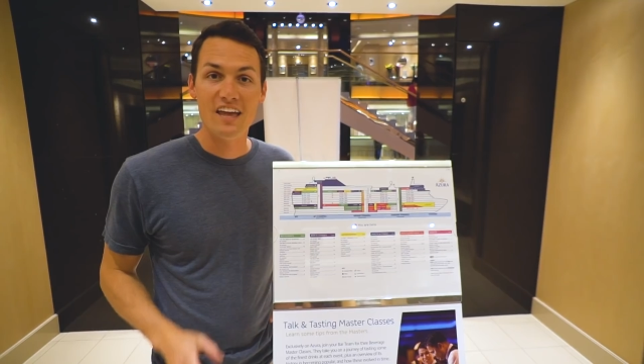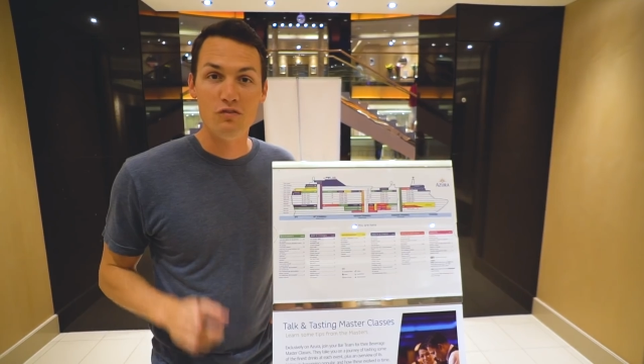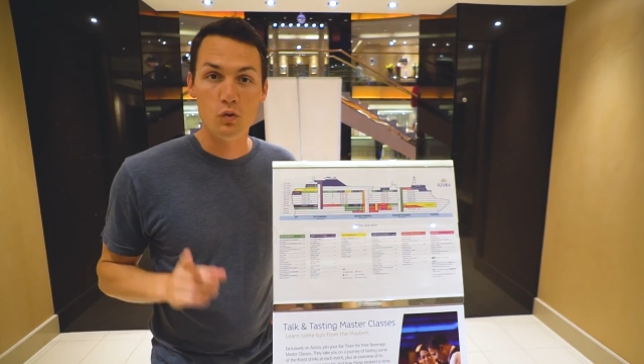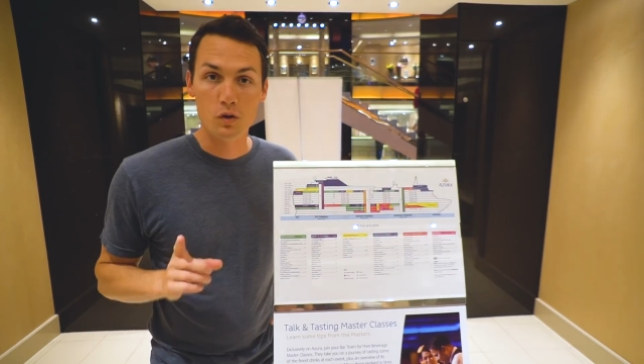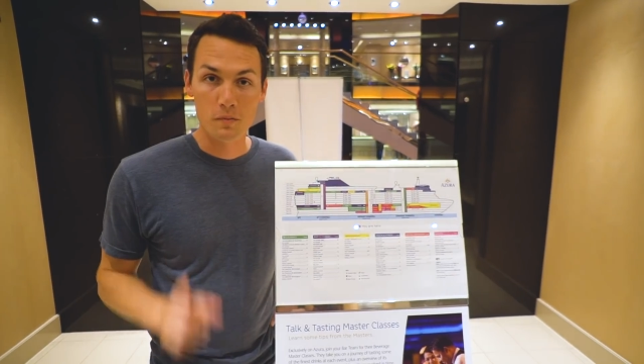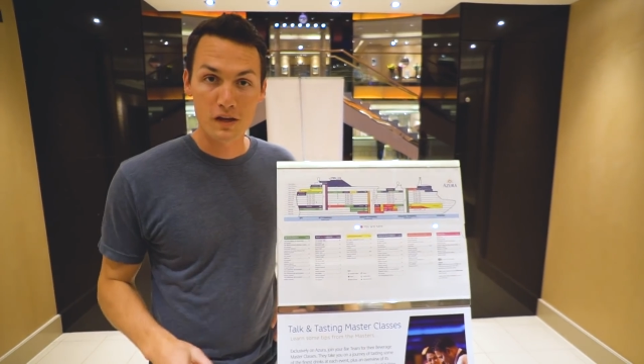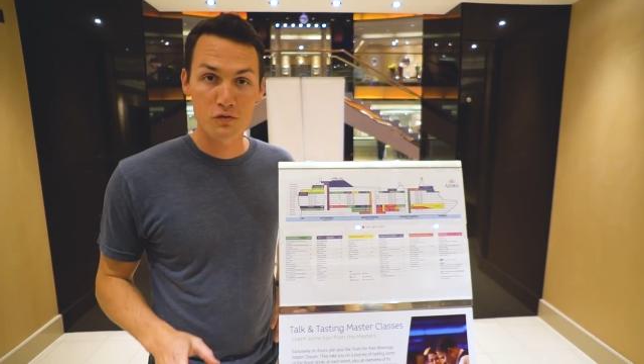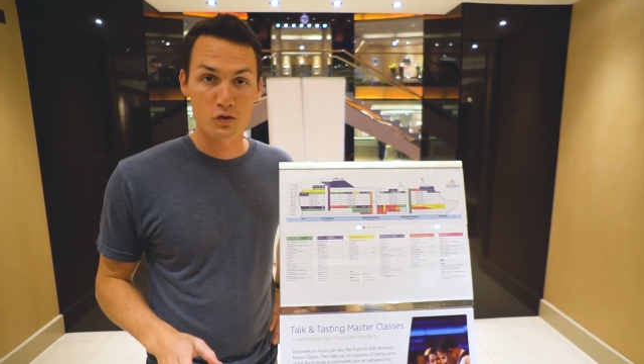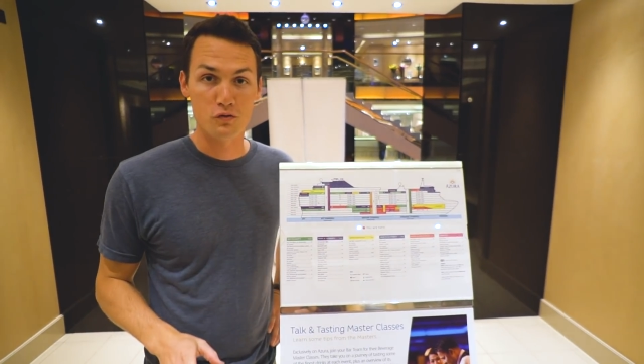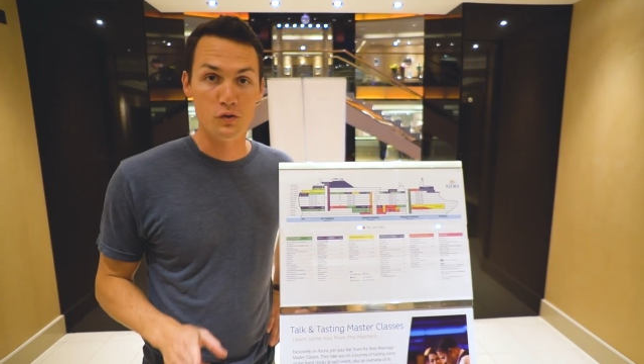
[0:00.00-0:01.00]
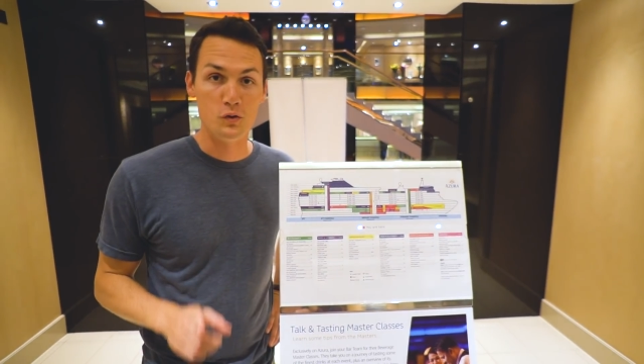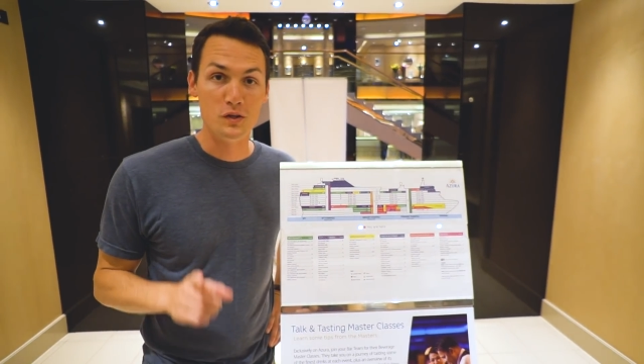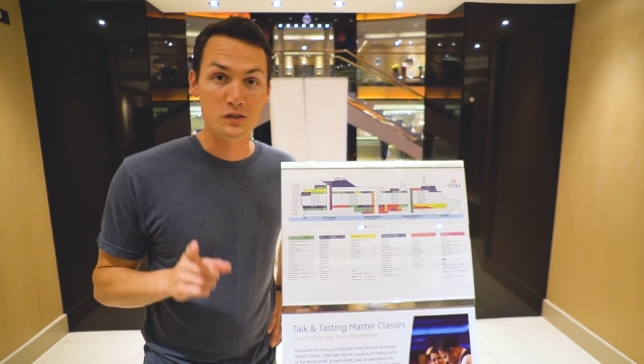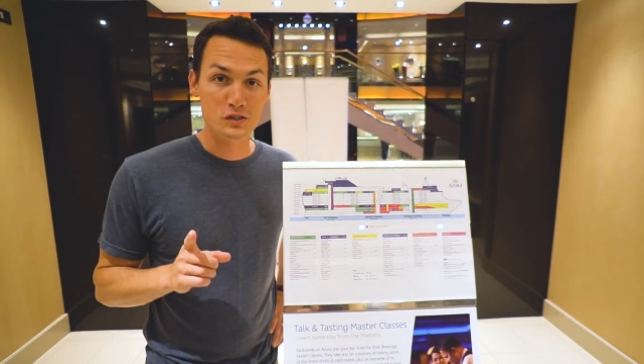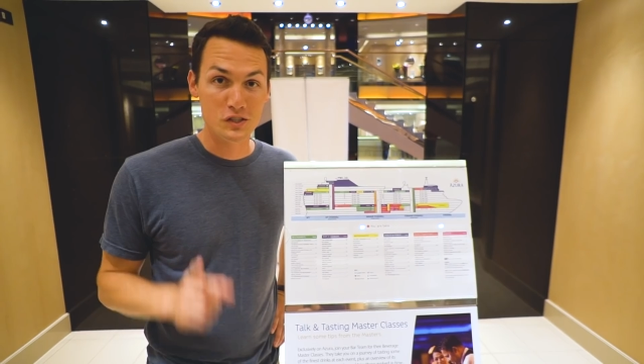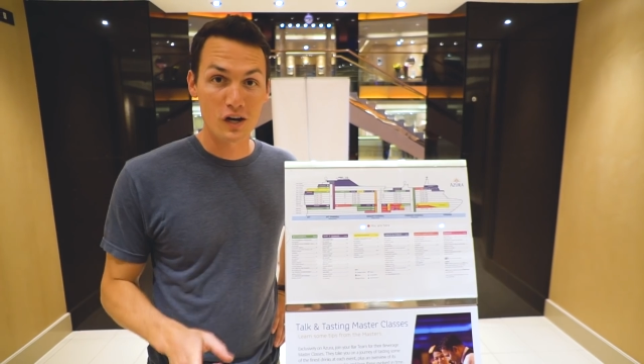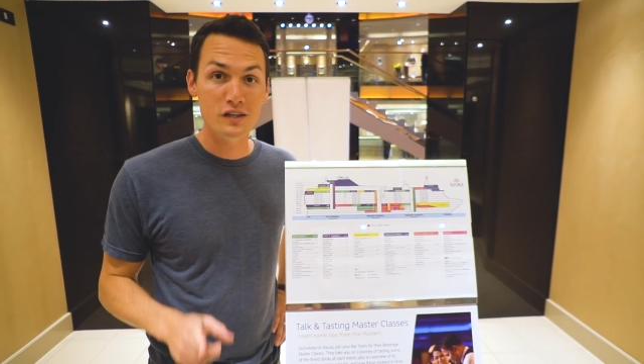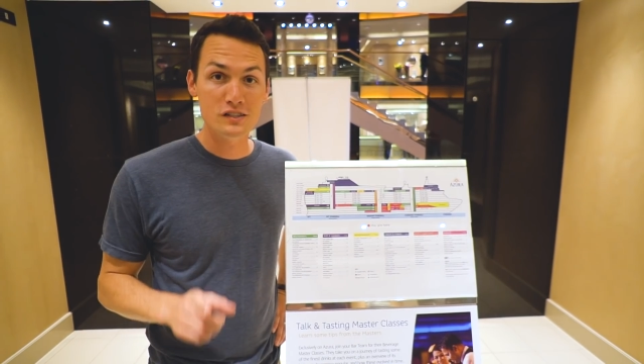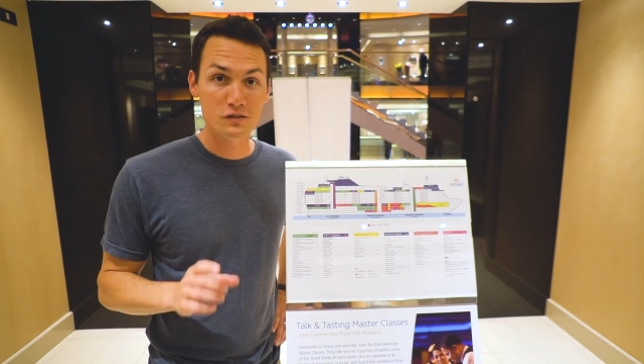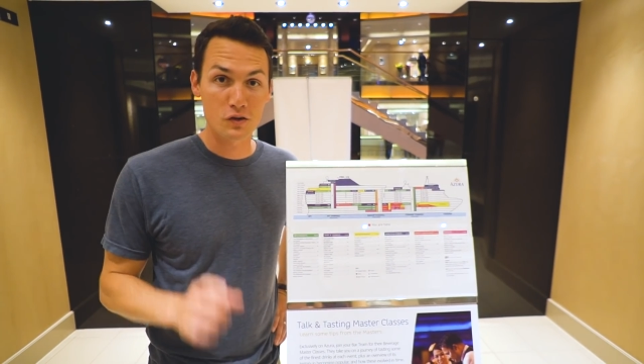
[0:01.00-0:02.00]
If you want to pay for your food, there's
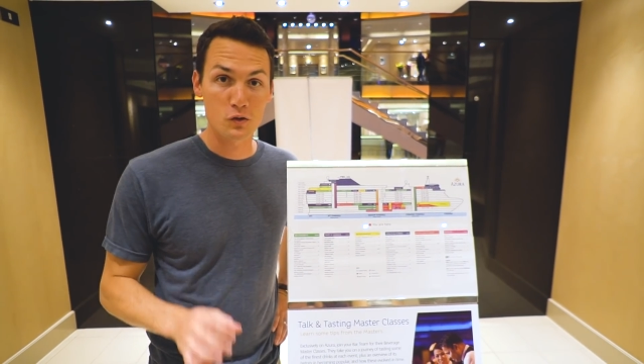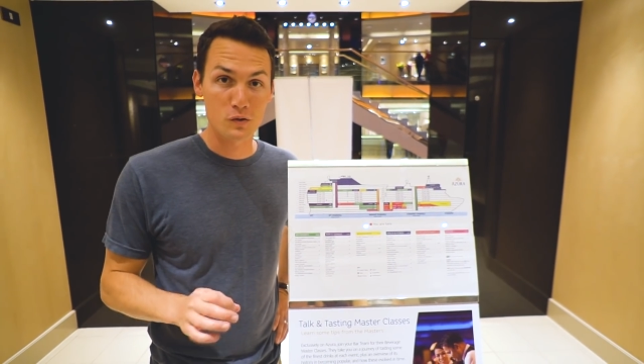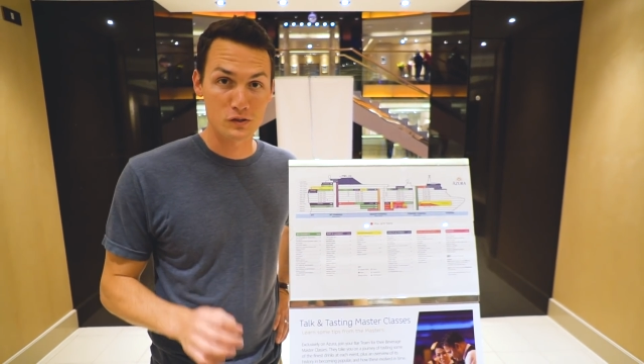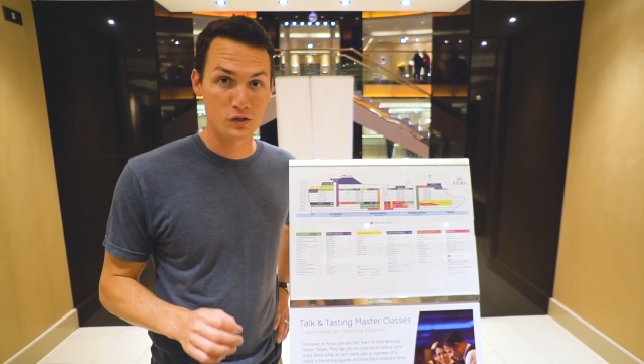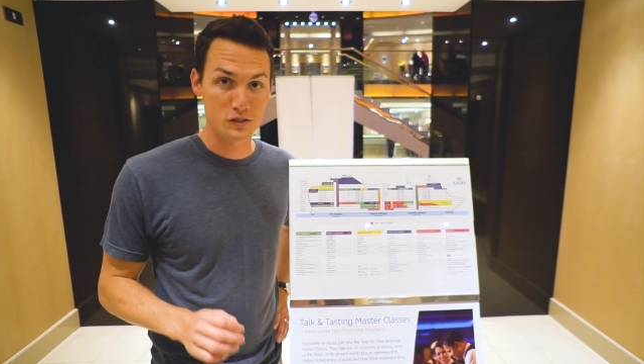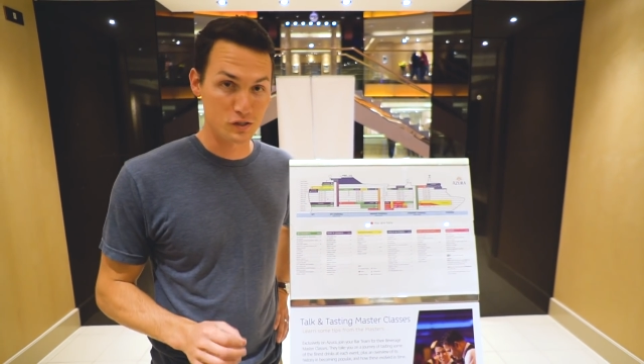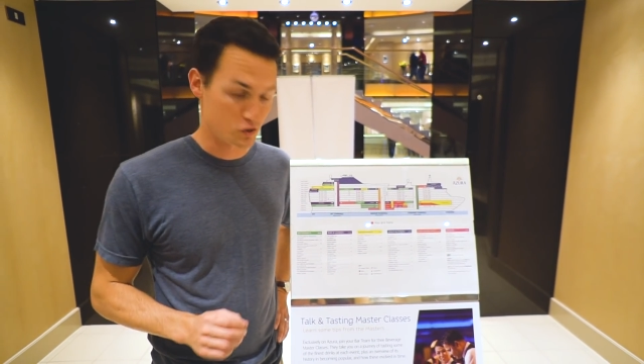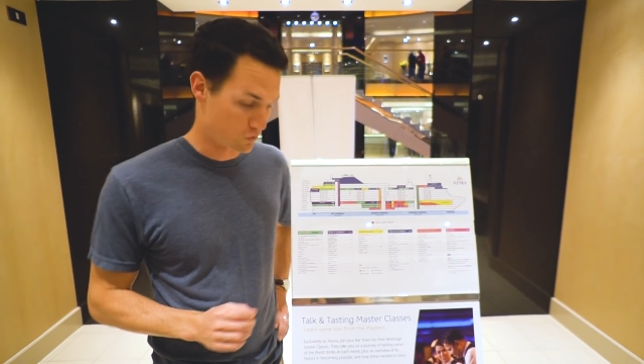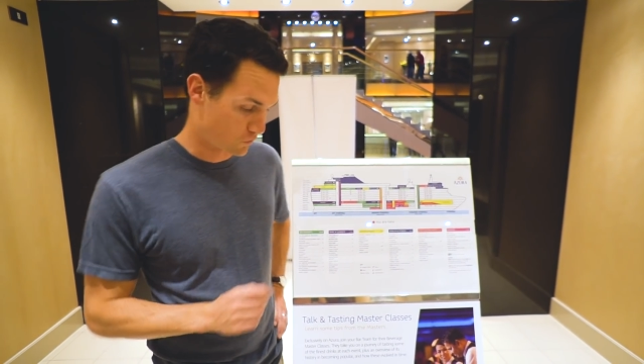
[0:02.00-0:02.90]
tons of other restaurants to choose